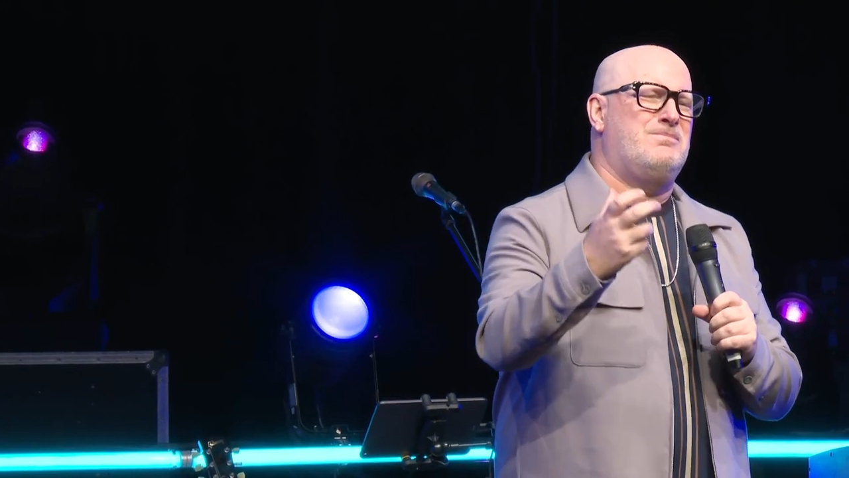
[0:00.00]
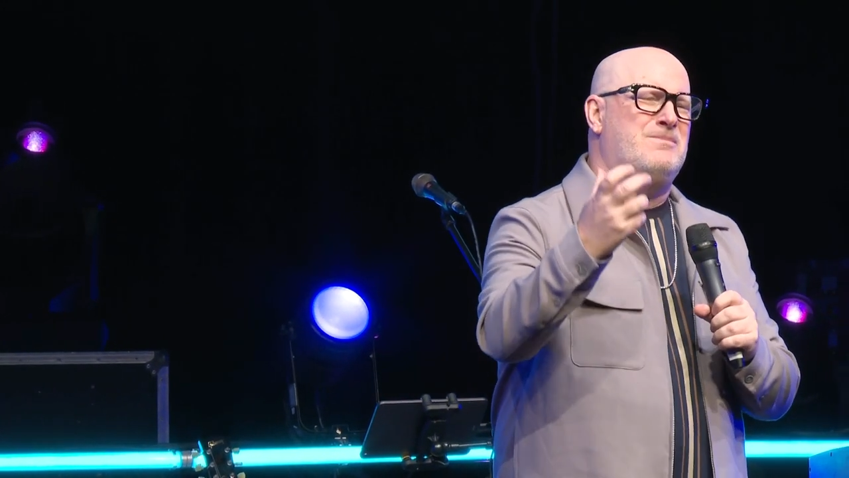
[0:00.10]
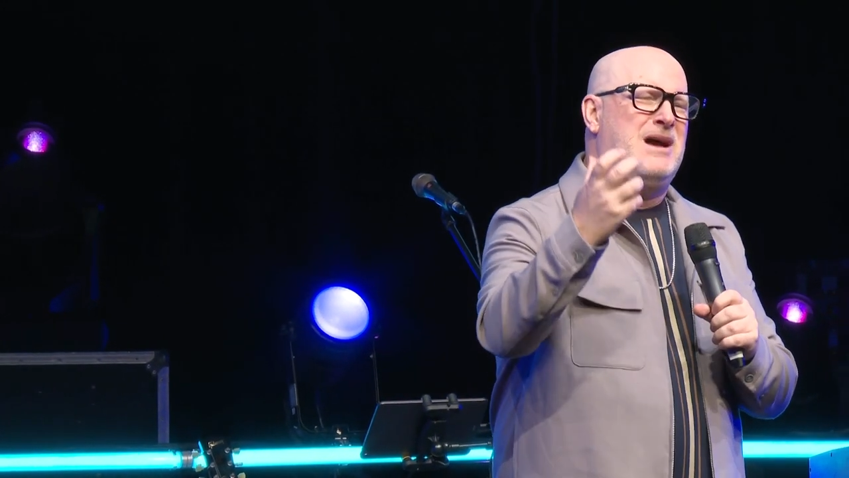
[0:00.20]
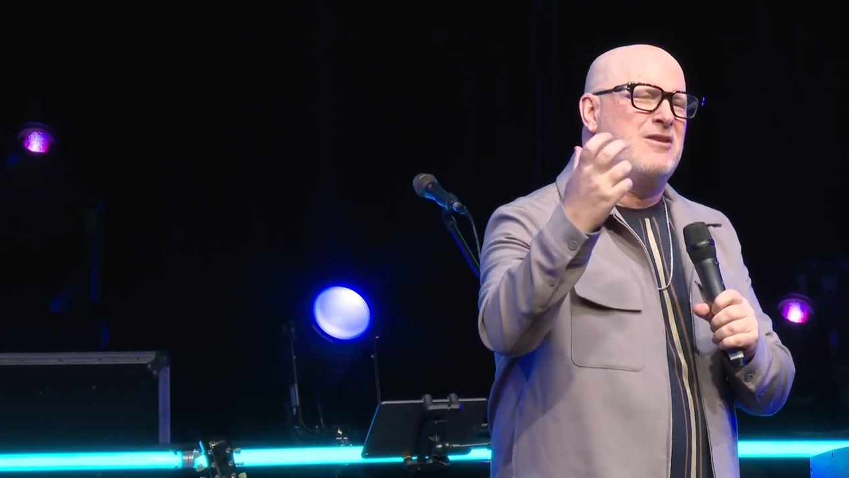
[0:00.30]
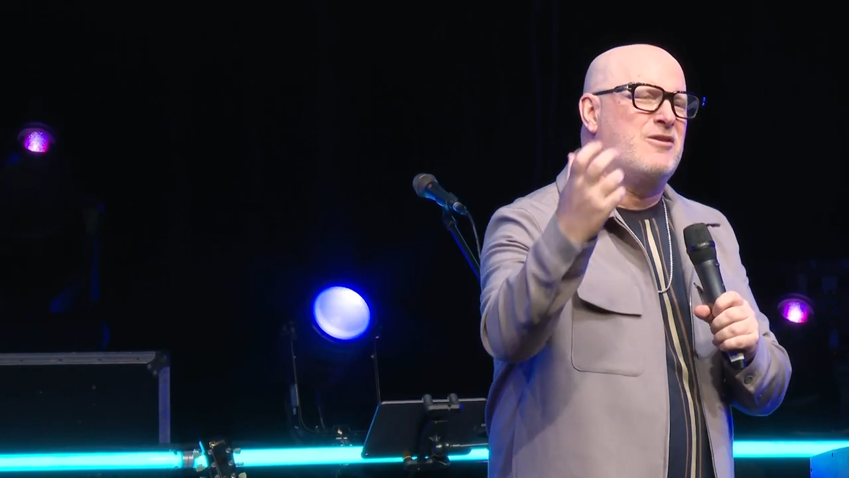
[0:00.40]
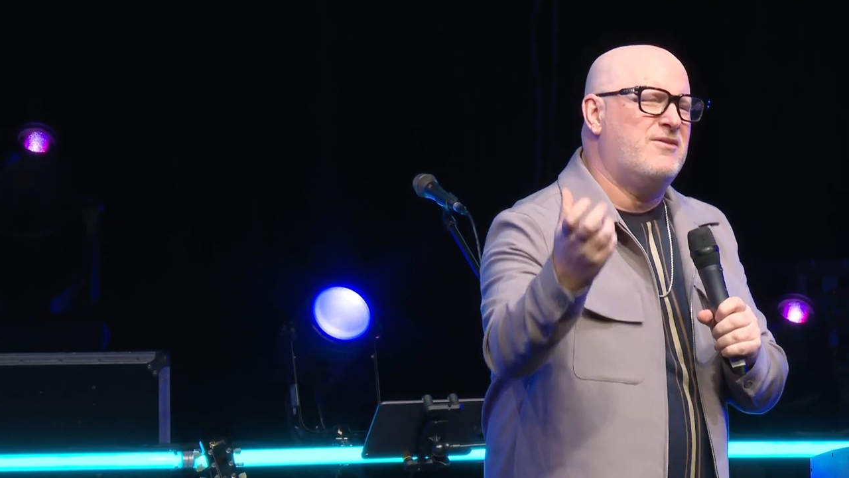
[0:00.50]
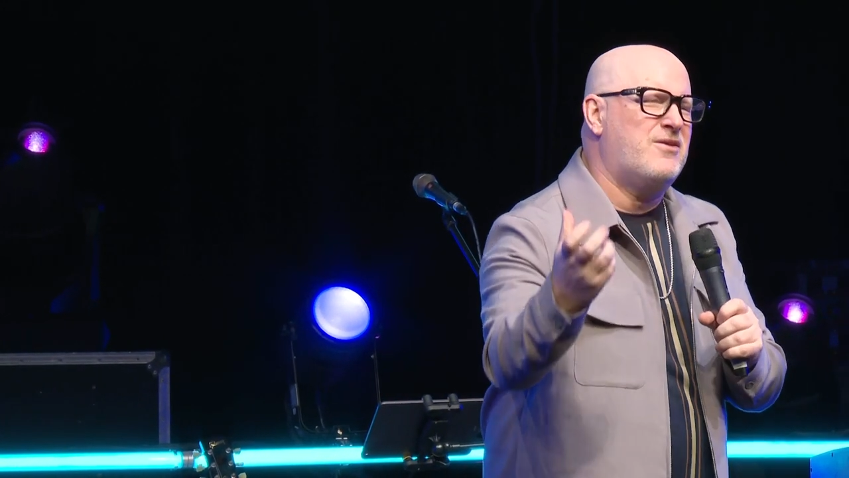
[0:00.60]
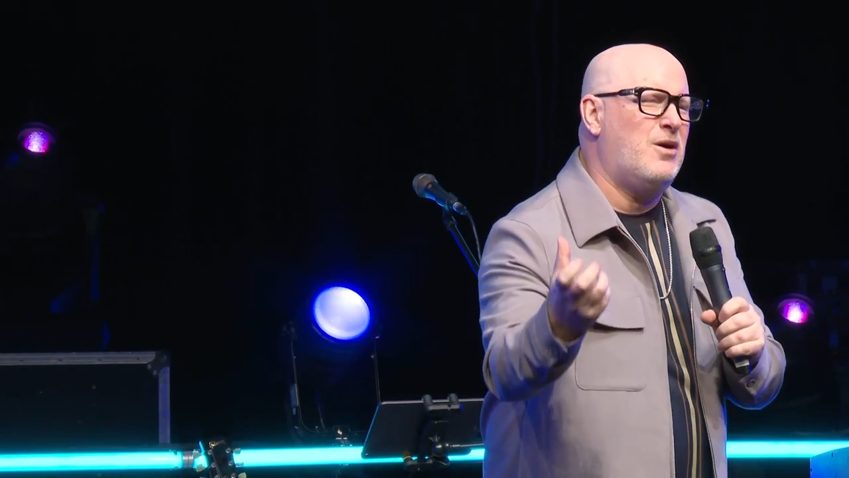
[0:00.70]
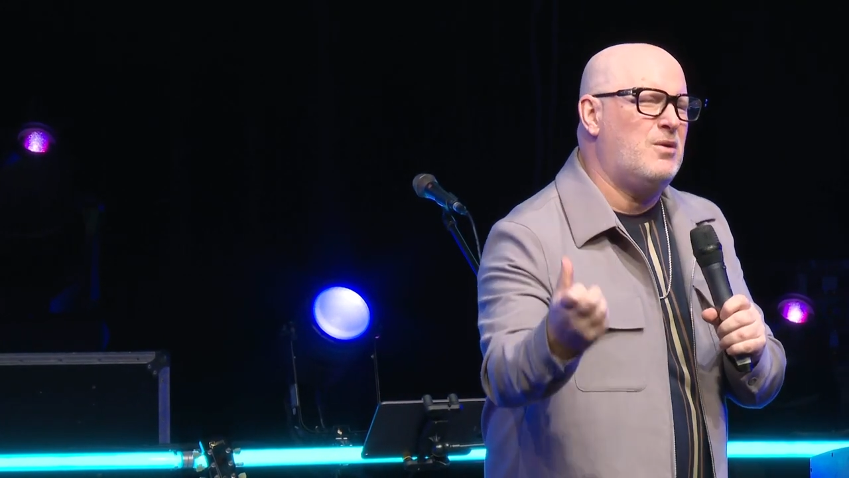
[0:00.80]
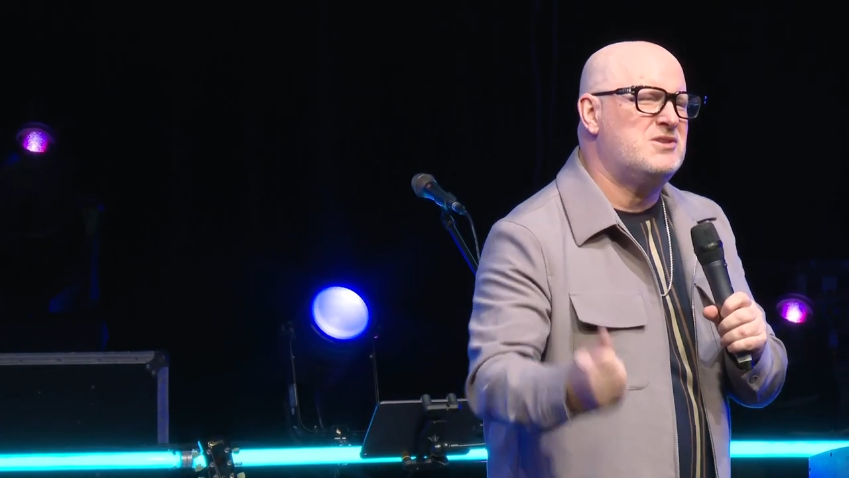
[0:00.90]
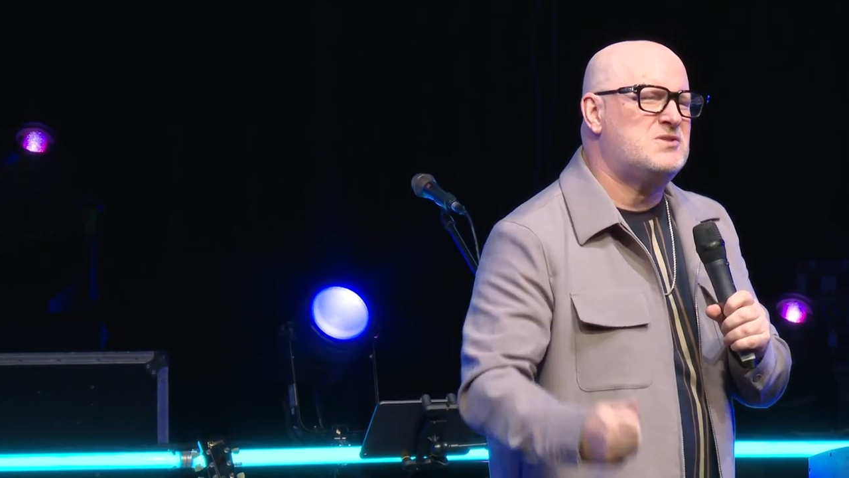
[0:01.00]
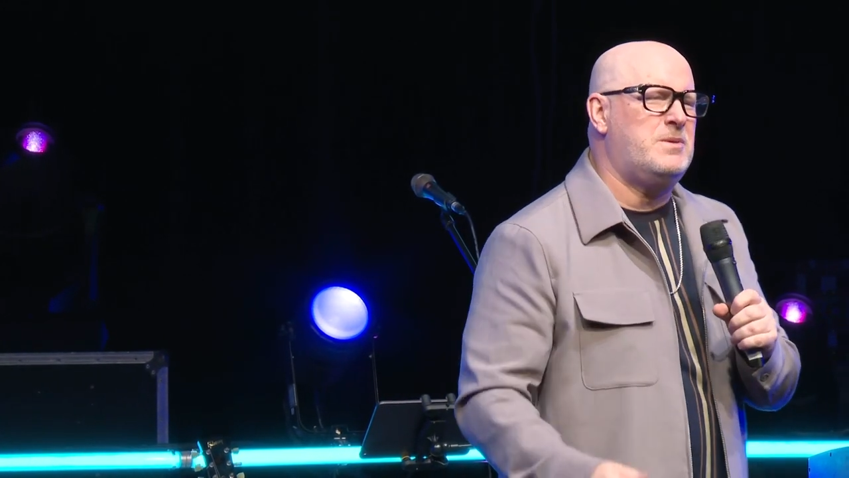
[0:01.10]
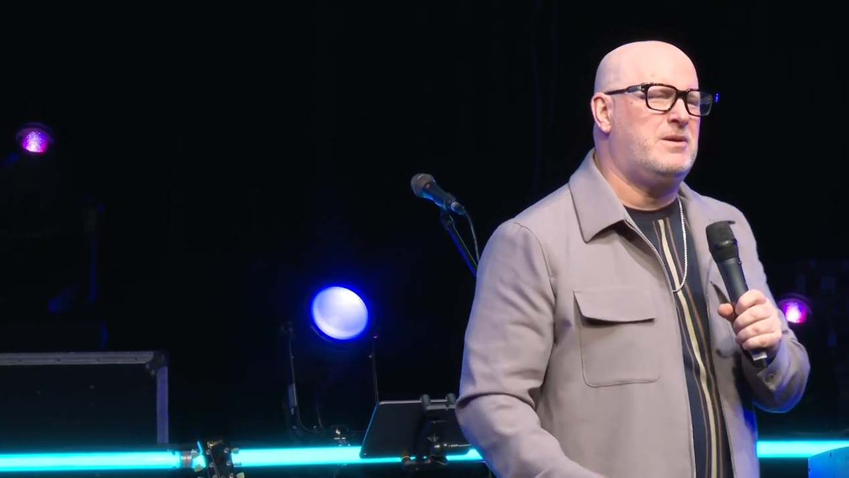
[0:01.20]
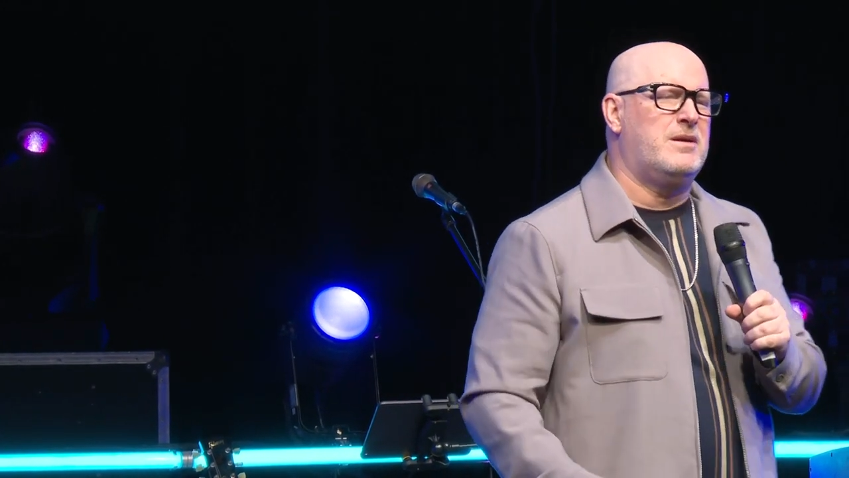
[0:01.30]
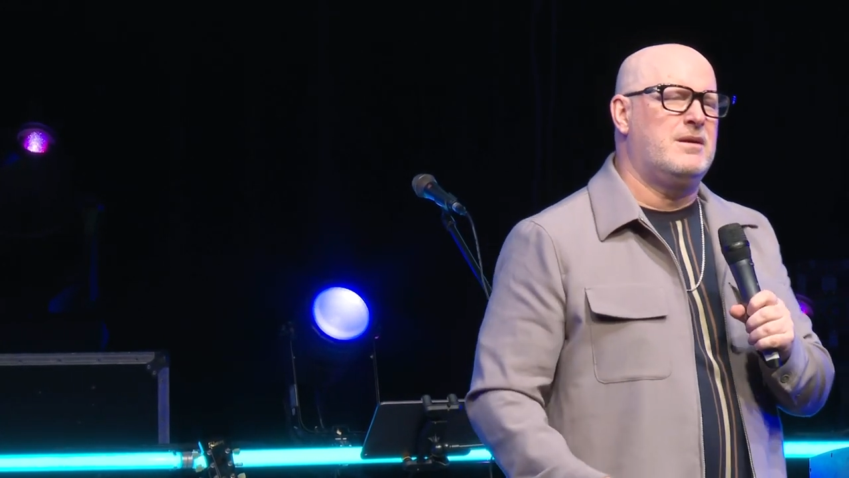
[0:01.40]
Hungering for the Holy
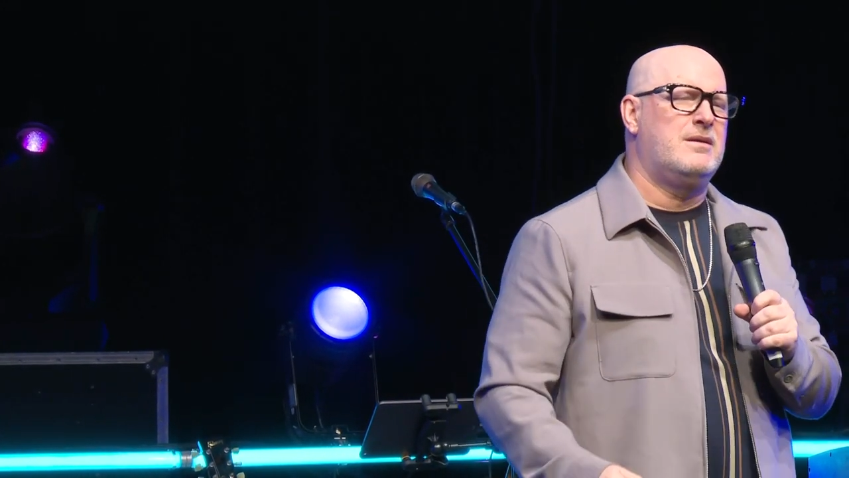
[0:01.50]
Spirit.